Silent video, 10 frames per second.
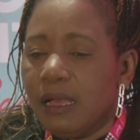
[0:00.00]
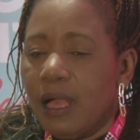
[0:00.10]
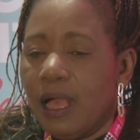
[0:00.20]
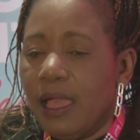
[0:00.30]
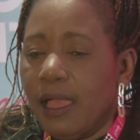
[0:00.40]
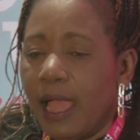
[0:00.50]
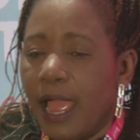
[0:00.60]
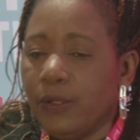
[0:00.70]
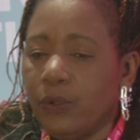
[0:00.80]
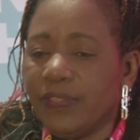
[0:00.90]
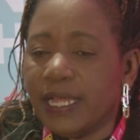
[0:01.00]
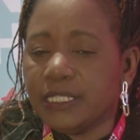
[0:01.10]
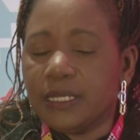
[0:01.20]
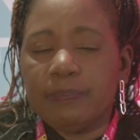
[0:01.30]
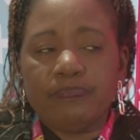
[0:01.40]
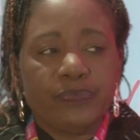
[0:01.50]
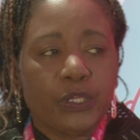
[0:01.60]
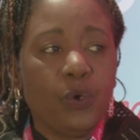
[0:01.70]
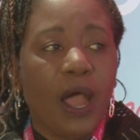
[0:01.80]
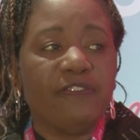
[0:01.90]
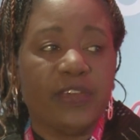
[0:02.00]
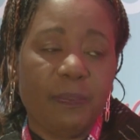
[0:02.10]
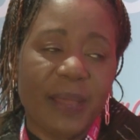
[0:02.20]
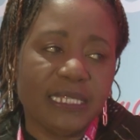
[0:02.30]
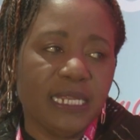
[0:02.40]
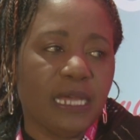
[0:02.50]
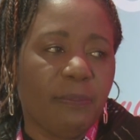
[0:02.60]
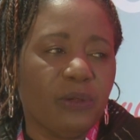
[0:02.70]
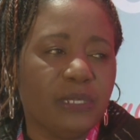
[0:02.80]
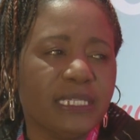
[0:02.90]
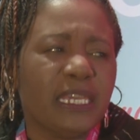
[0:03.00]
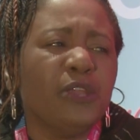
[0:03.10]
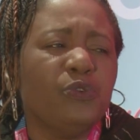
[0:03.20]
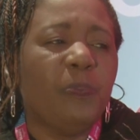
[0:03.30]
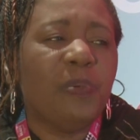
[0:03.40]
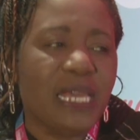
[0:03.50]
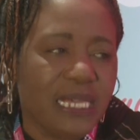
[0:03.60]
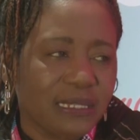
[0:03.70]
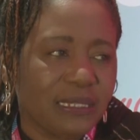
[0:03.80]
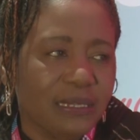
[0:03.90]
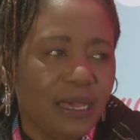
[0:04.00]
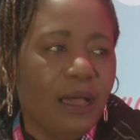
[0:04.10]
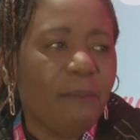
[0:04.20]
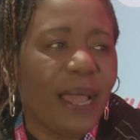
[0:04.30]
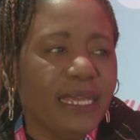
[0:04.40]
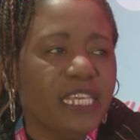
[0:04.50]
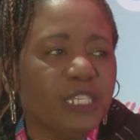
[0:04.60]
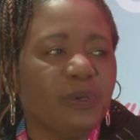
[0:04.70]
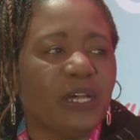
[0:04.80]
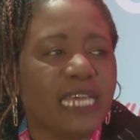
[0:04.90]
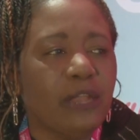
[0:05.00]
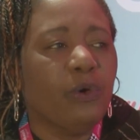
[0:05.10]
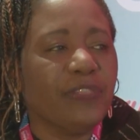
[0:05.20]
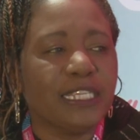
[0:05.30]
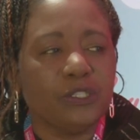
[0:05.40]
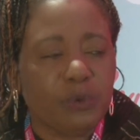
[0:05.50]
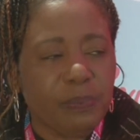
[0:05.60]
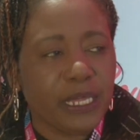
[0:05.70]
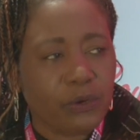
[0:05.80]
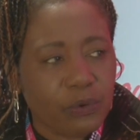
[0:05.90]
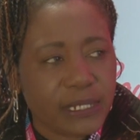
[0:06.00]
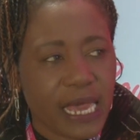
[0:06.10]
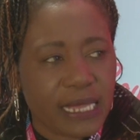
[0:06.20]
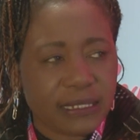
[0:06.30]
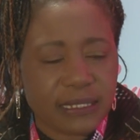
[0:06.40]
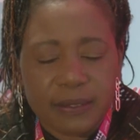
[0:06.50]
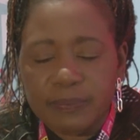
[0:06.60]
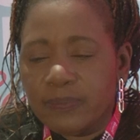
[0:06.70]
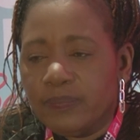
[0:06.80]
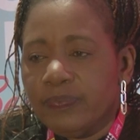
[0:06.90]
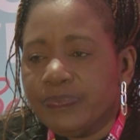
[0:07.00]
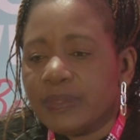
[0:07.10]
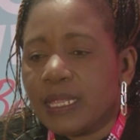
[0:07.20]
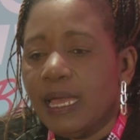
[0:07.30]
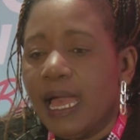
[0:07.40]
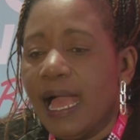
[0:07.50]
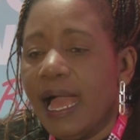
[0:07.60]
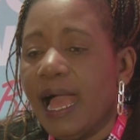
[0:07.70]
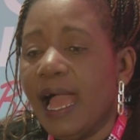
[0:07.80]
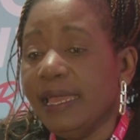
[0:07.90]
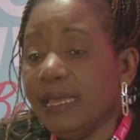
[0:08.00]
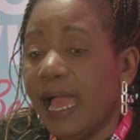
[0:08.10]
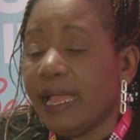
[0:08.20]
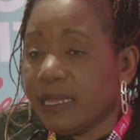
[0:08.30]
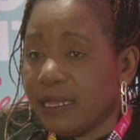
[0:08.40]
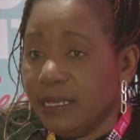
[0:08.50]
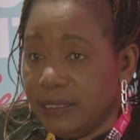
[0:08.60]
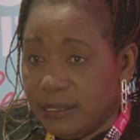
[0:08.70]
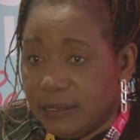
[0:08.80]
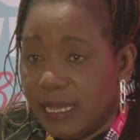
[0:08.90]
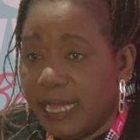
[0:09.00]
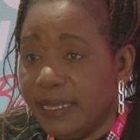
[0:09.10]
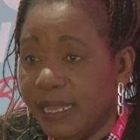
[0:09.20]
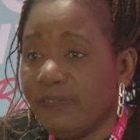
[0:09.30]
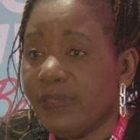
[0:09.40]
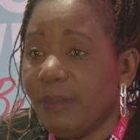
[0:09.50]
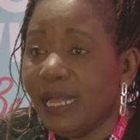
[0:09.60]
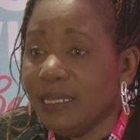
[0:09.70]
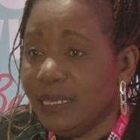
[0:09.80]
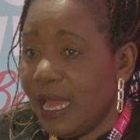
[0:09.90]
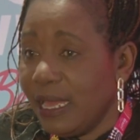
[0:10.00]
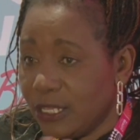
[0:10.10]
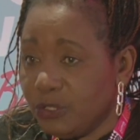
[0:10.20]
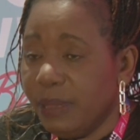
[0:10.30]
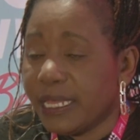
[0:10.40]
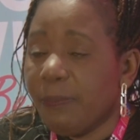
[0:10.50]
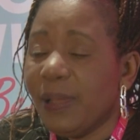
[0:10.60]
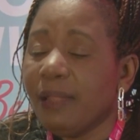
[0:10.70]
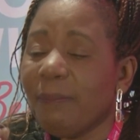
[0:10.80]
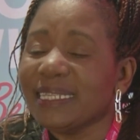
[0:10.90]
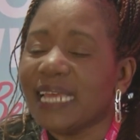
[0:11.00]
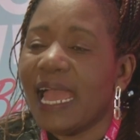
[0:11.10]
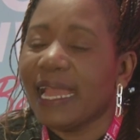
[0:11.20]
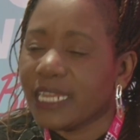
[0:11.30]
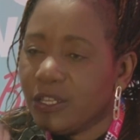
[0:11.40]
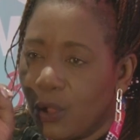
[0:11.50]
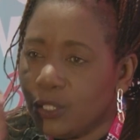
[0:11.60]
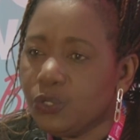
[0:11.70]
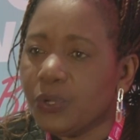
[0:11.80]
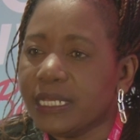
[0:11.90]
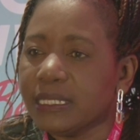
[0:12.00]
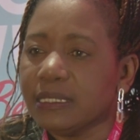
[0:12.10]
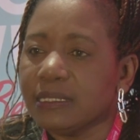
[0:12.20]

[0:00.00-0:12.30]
I know that you are very passionate about it. Can you please buy this, because I know that it will be in good hands. I agreed. I didn't have the money. I had to make a plan, but I agreed on 2 reasons.